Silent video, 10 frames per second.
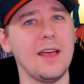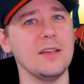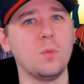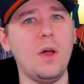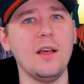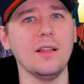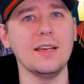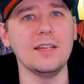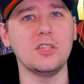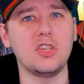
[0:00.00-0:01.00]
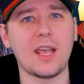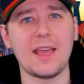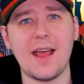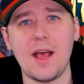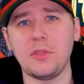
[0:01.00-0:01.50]
as well as
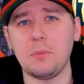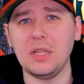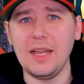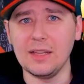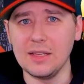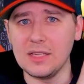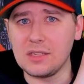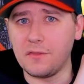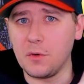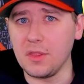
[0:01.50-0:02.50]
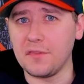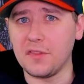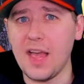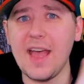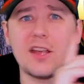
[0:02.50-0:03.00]
checking out the playlist for The
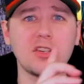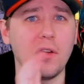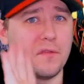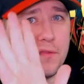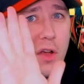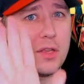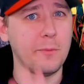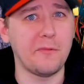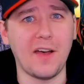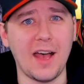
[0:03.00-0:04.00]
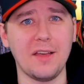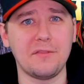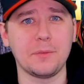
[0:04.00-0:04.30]
Flash Volume 5.